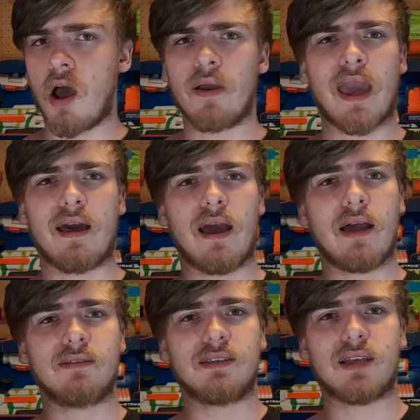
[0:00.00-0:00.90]
Oh yeah,
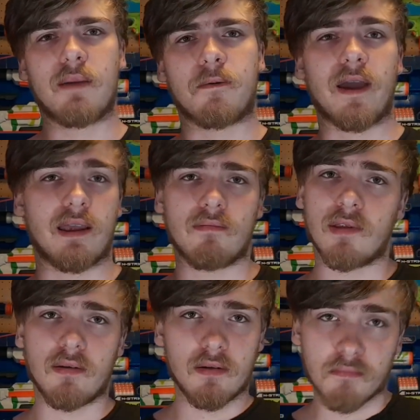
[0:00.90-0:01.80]
how does this operate?
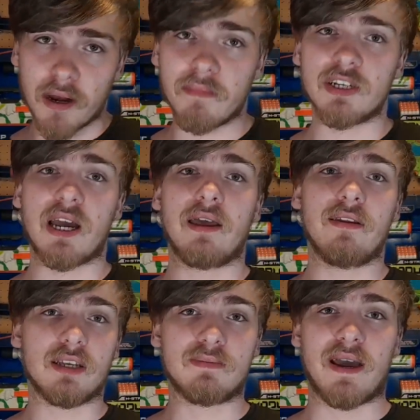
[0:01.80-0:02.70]
Pretty much how
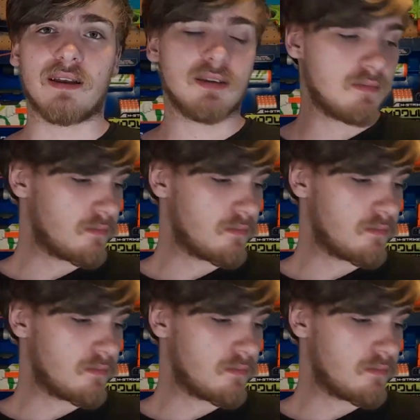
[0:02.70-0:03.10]
you'd expect.